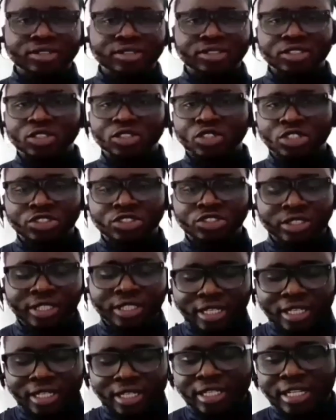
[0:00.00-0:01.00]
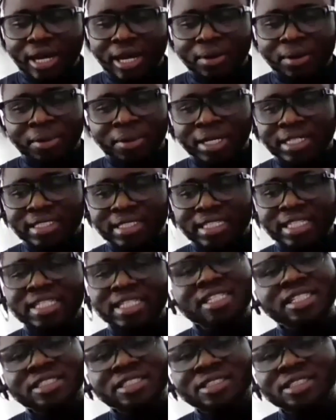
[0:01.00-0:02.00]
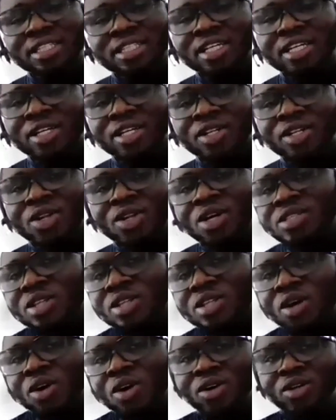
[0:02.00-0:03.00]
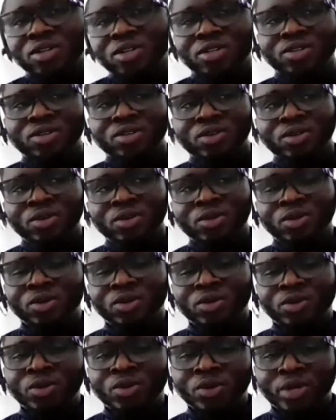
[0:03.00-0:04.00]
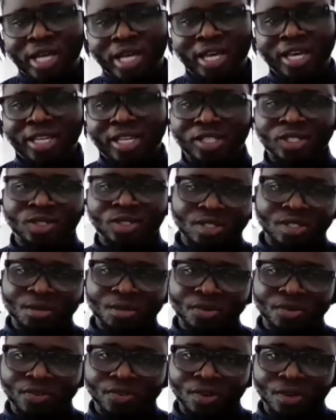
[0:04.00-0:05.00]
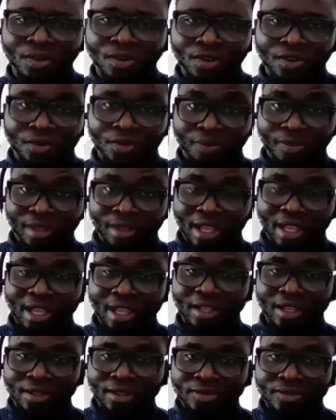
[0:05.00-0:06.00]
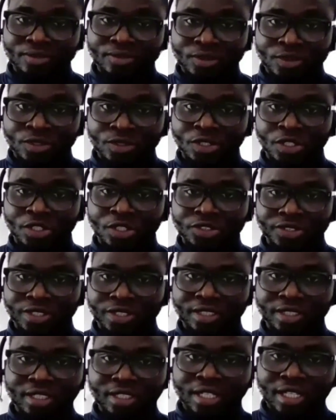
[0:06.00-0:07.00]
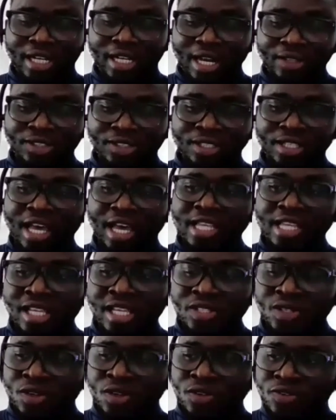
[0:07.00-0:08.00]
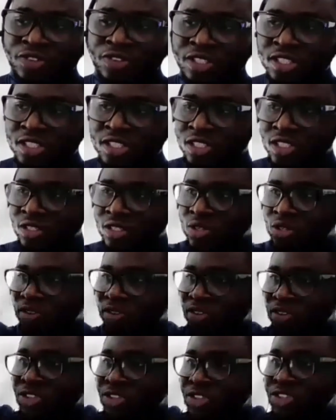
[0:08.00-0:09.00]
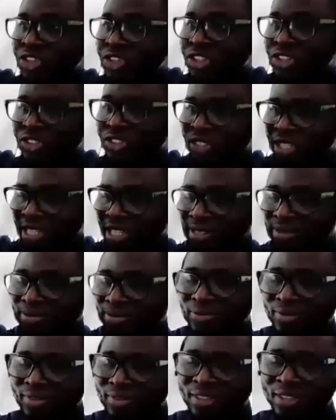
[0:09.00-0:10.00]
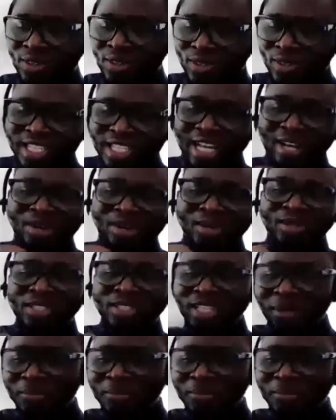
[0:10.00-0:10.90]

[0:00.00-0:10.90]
it out is surgery. Now, but the thing is, not all OA is suitable for surgery. Now, the essence of the surgery, because they are going to